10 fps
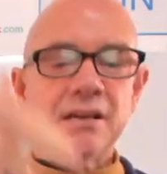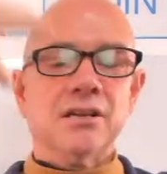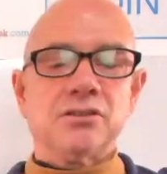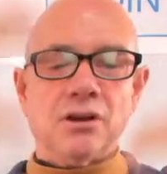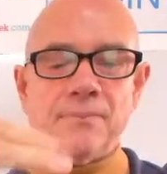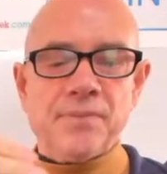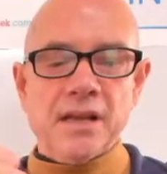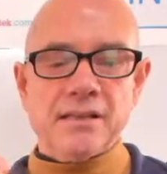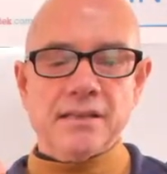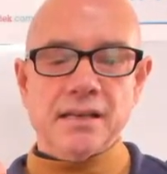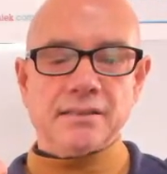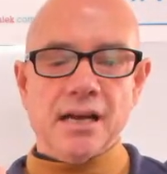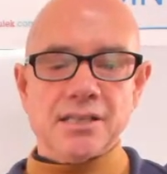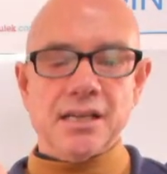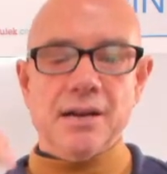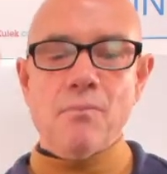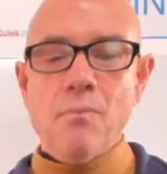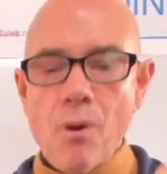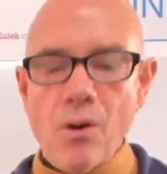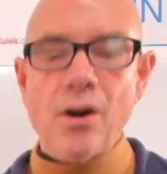So, Natasha,
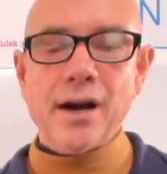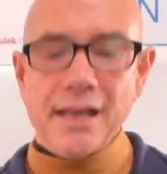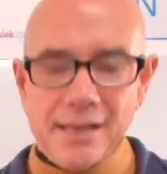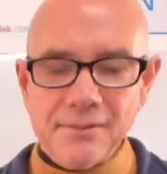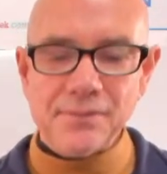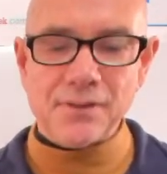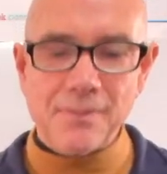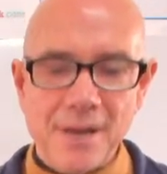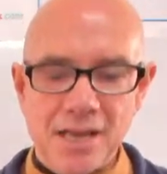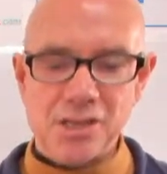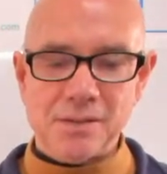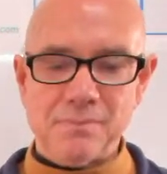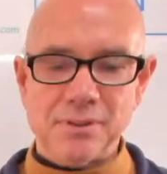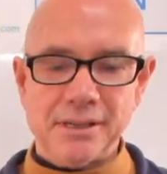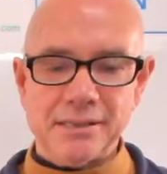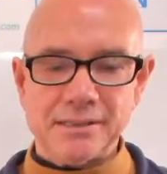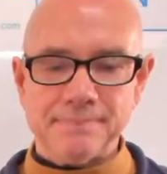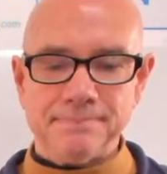more information, please.